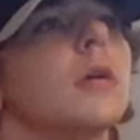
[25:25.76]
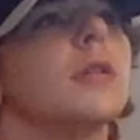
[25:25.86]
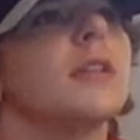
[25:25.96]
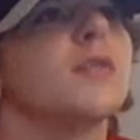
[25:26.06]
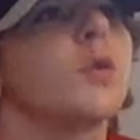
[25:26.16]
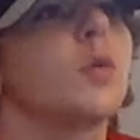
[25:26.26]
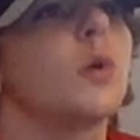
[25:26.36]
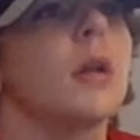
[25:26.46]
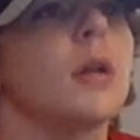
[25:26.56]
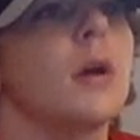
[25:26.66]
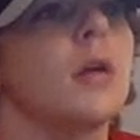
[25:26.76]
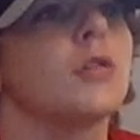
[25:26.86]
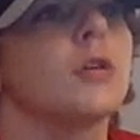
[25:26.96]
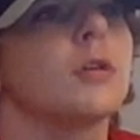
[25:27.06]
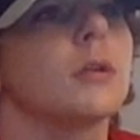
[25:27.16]
6'1",
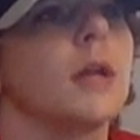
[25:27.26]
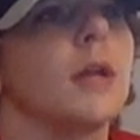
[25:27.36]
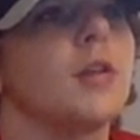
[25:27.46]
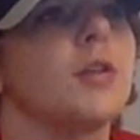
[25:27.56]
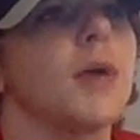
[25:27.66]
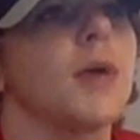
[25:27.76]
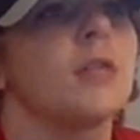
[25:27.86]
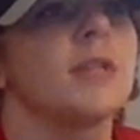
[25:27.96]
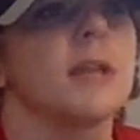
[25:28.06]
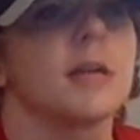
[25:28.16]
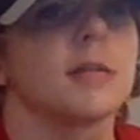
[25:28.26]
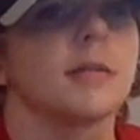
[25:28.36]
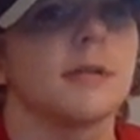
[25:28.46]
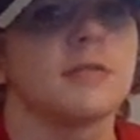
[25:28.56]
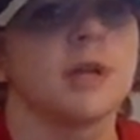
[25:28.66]
182 pounds. He
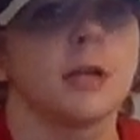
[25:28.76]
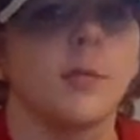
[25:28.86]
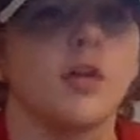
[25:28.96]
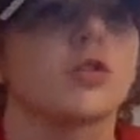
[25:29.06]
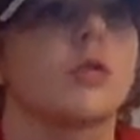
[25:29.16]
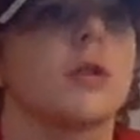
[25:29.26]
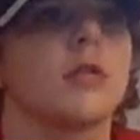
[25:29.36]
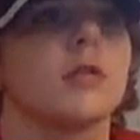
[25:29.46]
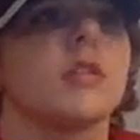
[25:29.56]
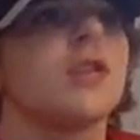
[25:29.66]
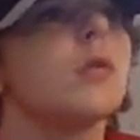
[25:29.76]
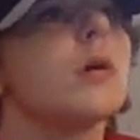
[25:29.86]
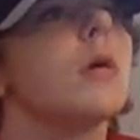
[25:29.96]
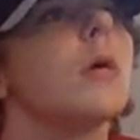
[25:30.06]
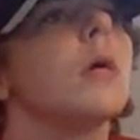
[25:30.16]
catches left like most goaltenders do.